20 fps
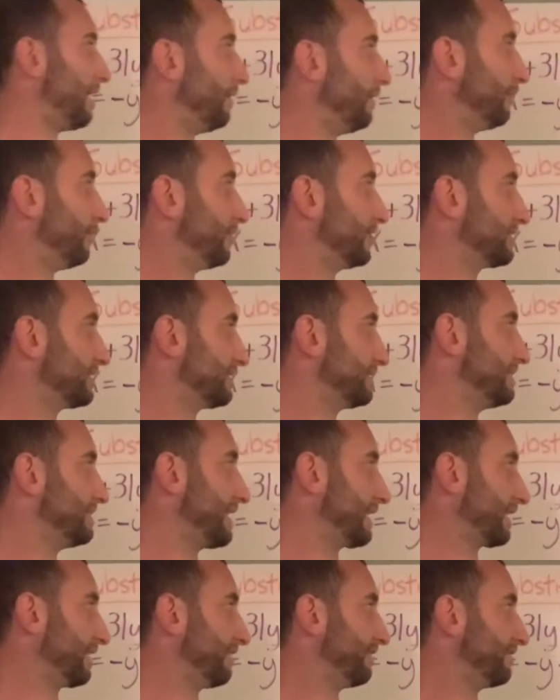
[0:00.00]
what's
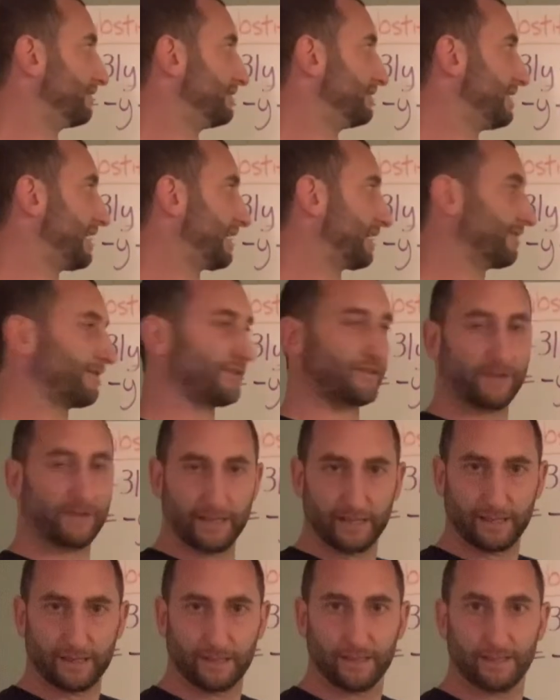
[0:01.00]
negative 3?
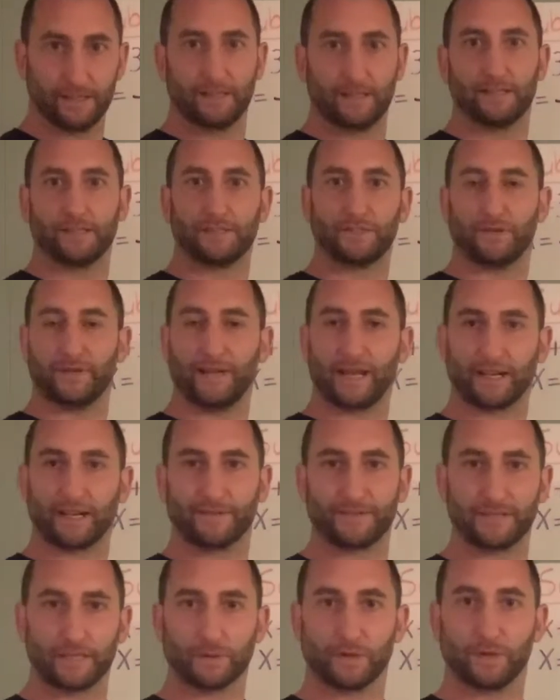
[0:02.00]
Two negatives
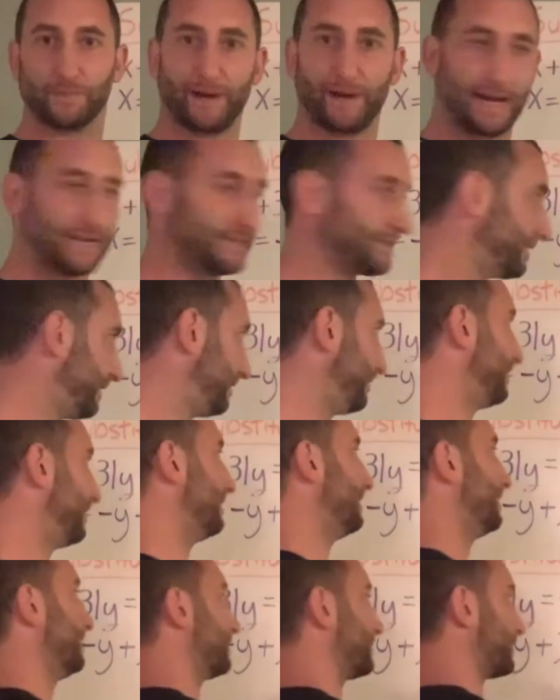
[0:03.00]
equal a positive,
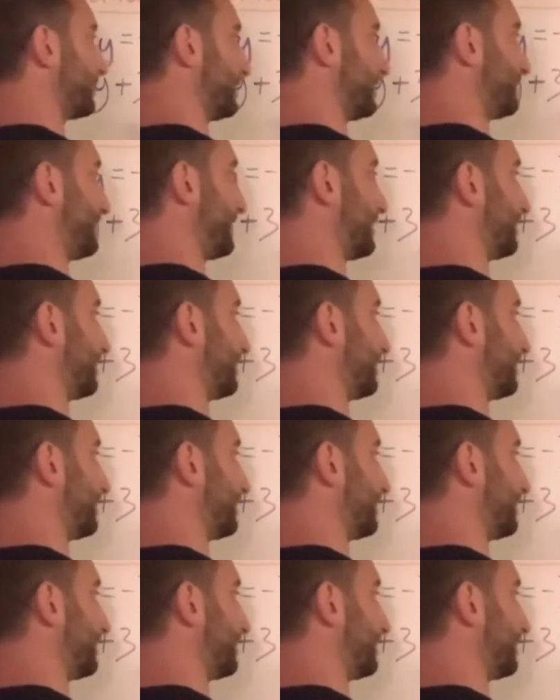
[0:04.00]
so this becomes